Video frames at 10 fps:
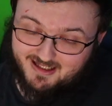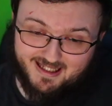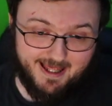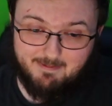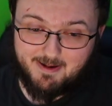
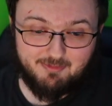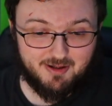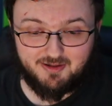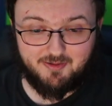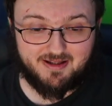that means we're
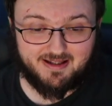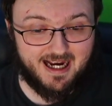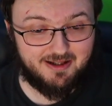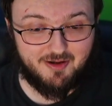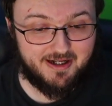going to lose to
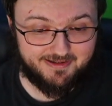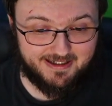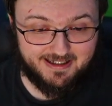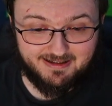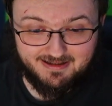Tyler
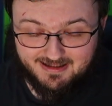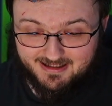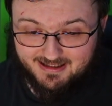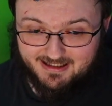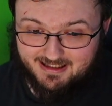Huntley
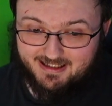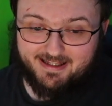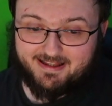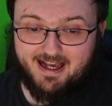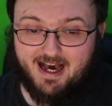
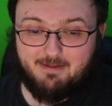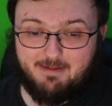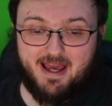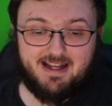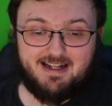this time, and